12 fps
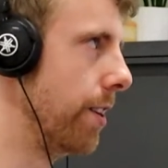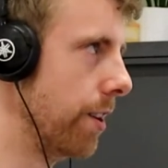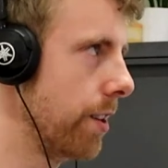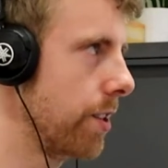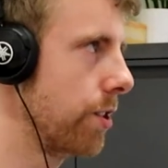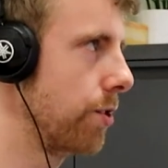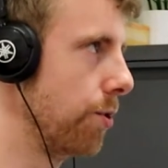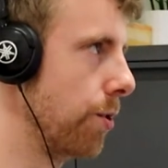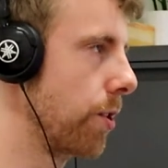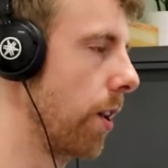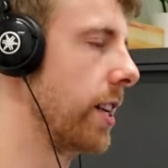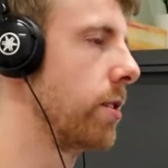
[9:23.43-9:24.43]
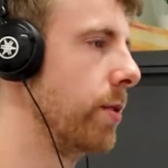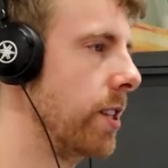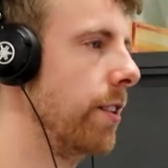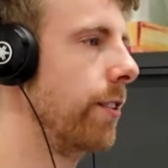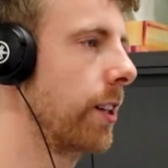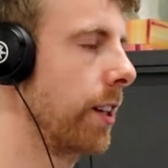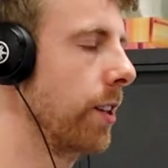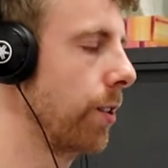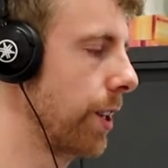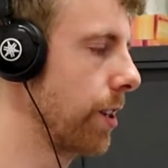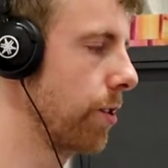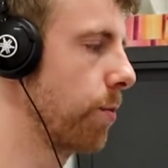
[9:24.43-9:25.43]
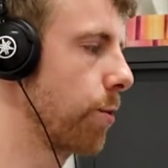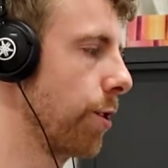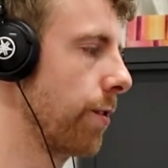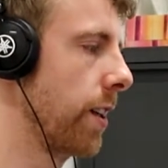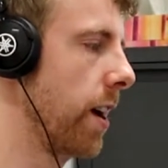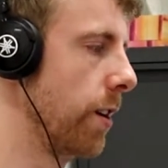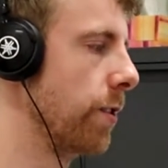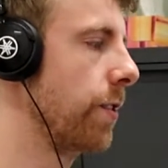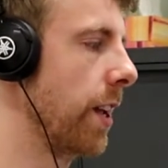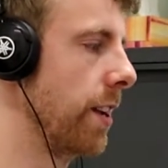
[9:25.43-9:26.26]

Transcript: it to clients specifically looking to improve their health,